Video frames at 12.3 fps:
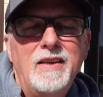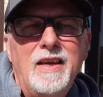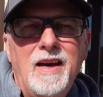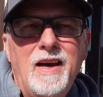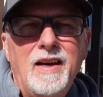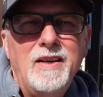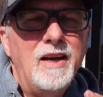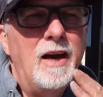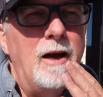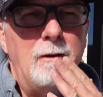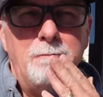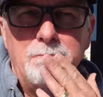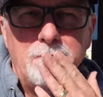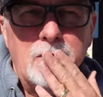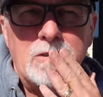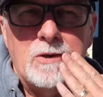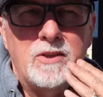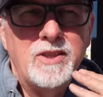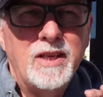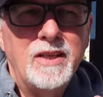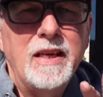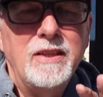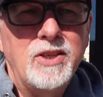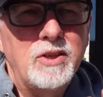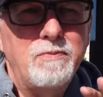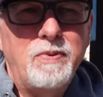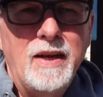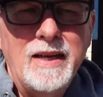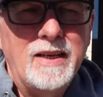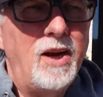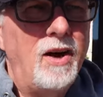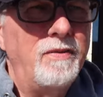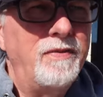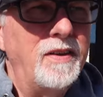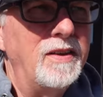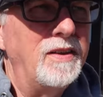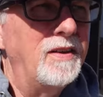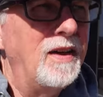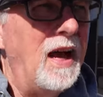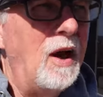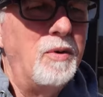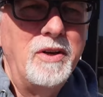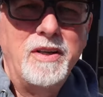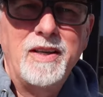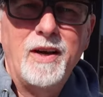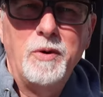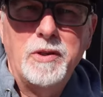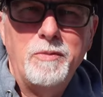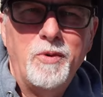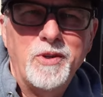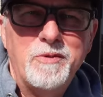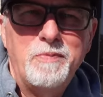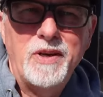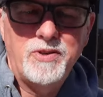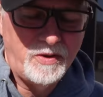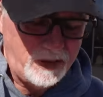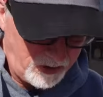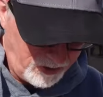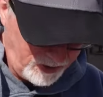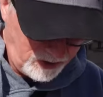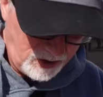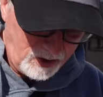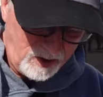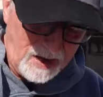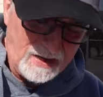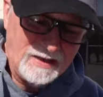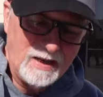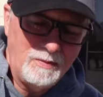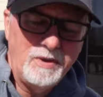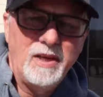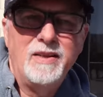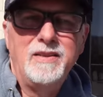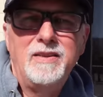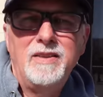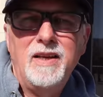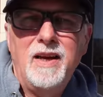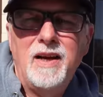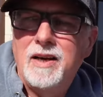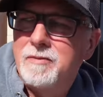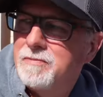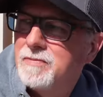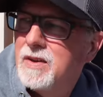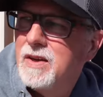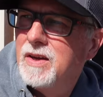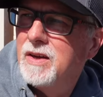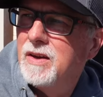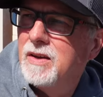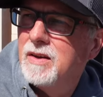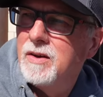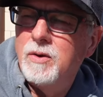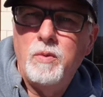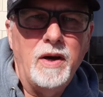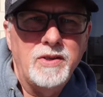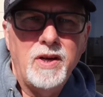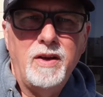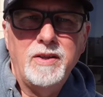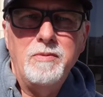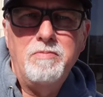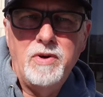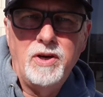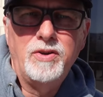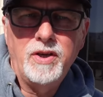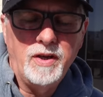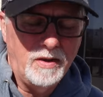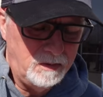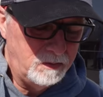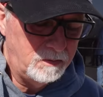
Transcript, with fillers: Yeah, so instead of getting just black coffee, I wanted to go with the more specialty drink. So I ended up getting white chocolate mocha